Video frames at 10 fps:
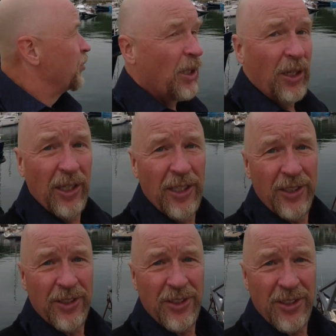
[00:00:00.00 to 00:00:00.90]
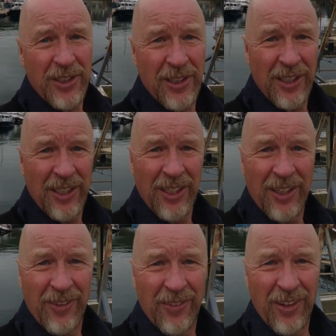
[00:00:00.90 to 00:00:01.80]
behind us.
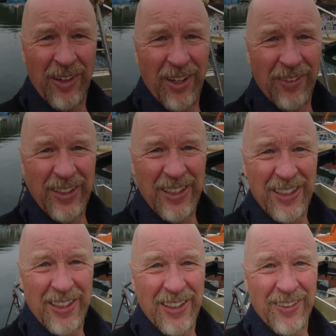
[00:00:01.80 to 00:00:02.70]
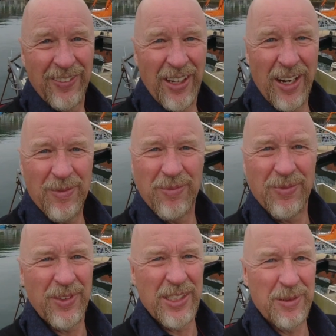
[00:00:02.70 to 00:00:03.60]
Where are we?
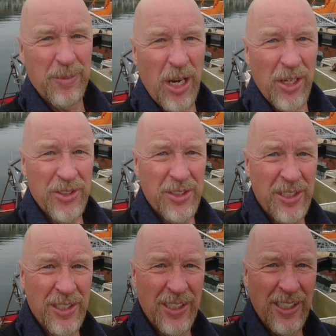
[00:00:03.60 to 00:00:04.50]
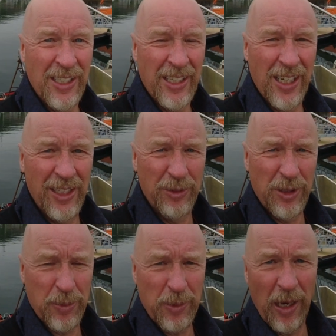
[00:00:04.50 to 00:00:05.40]
There's a mast. We've
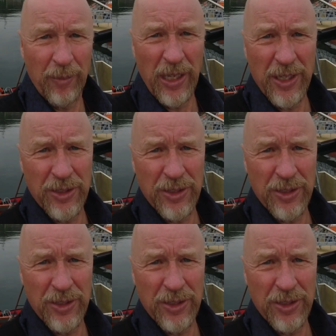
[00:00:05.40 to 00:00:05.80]
just been up there,